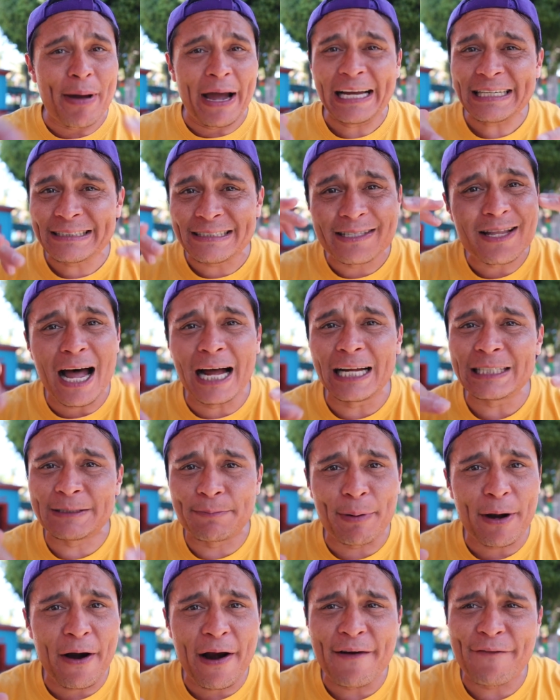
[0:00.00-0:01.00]
best Knott's
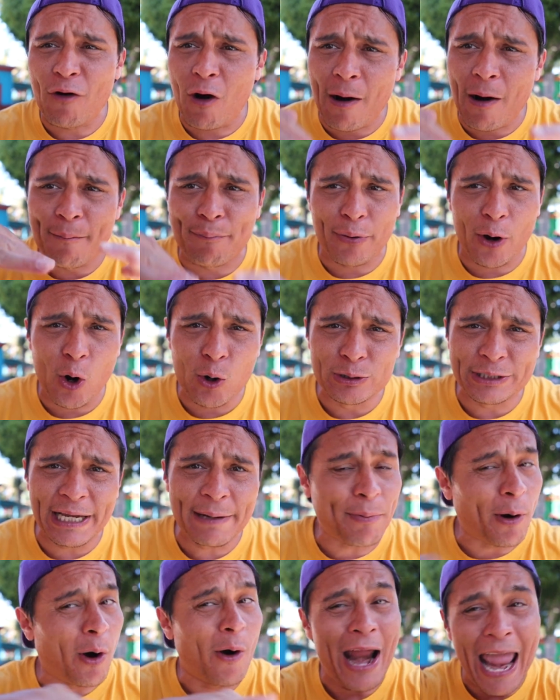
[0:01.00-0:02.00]
Berry Farm pro
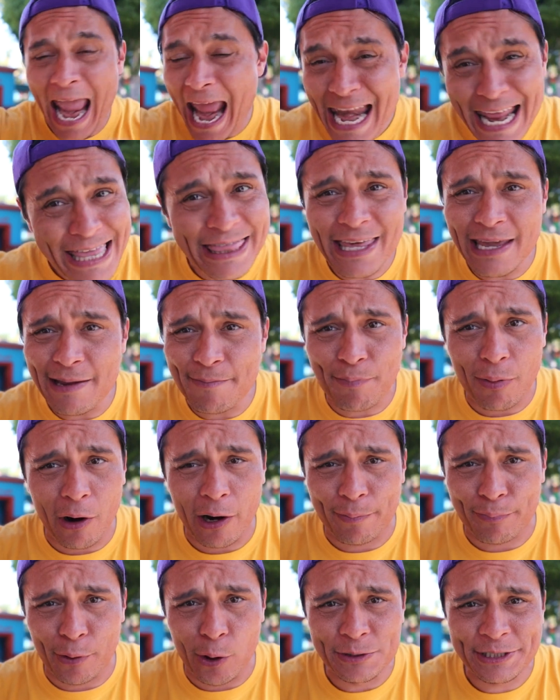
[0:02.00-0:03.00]
tip or any theme
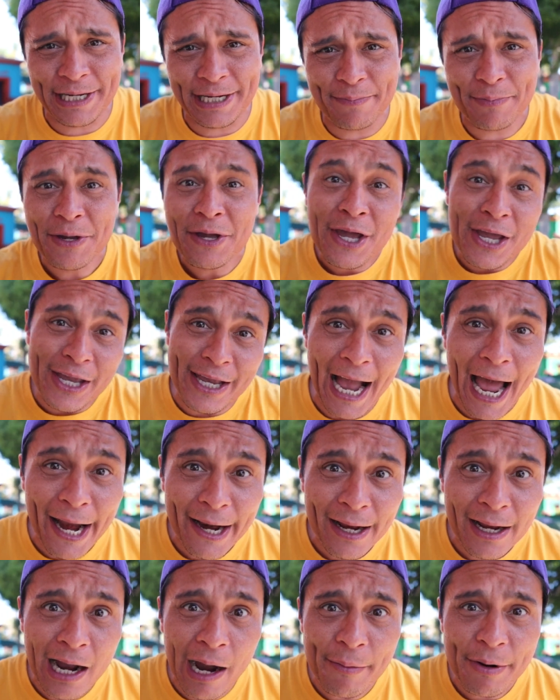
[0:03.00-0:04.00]
park pro tip, you
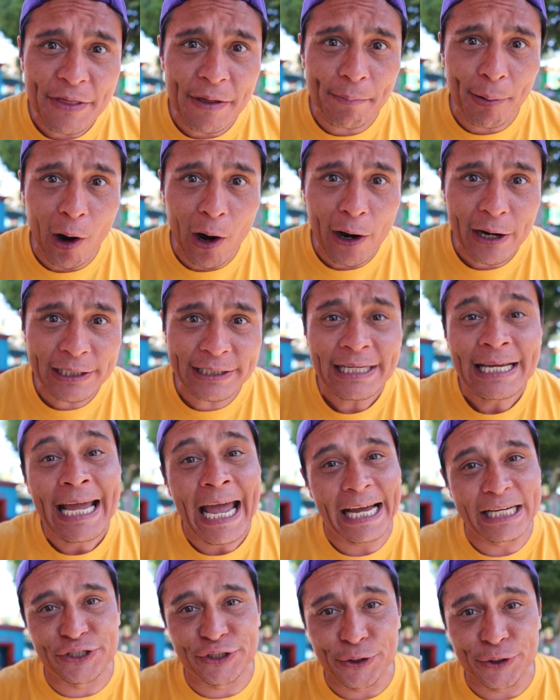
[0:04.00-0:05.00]
gotta come to the parks
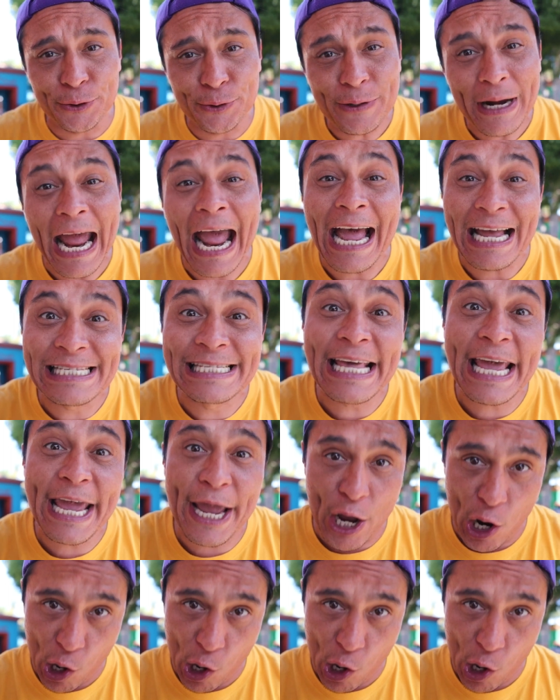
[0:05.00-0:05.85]
as soon as they